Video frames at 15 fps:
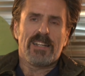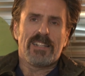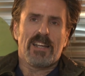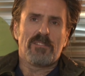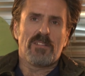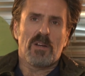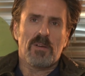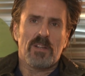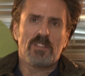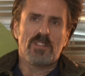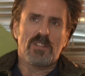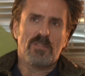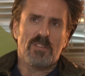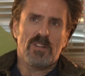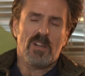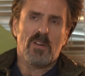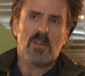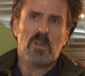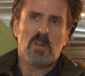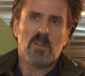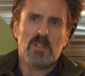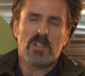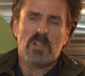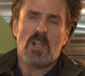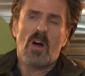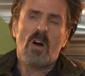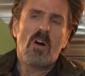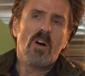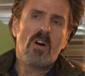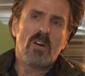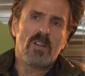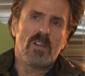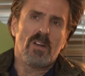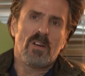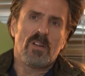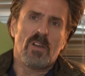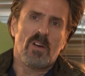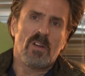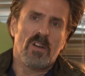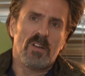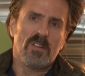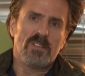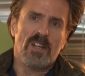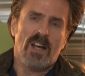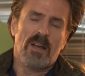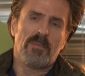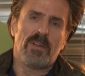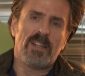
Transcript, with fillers: and they've known each other for a long, long, long, long, long, long time.